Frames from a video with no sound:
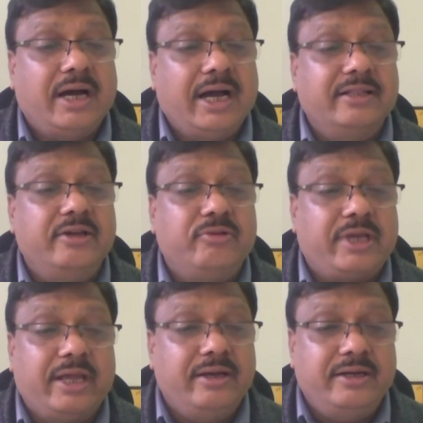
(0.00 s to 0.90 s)
Either you
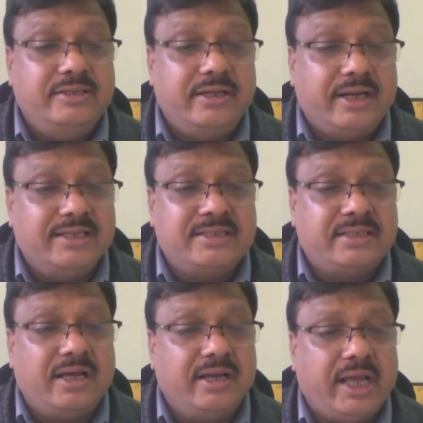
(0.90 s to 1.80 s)
can, it is
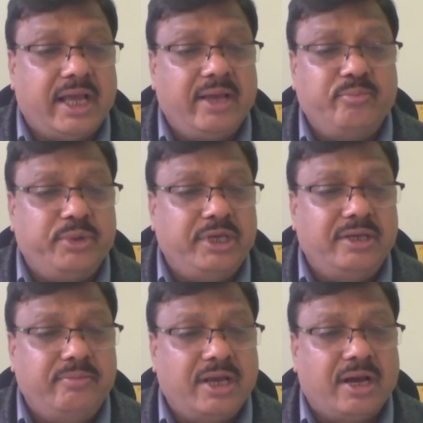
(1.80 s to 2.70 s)
Rajasthan,
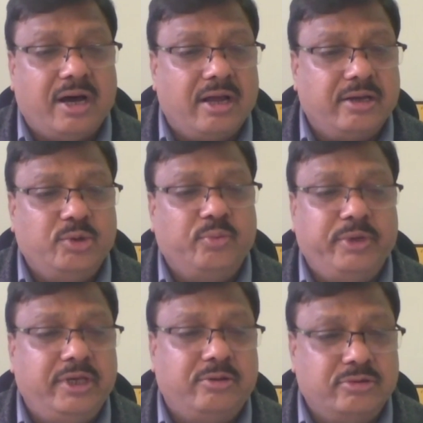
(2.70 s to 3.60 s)
MP, Bihar, UP,
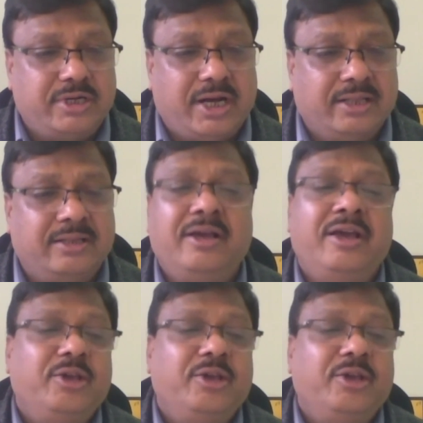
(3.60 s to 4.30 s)
Gujarat.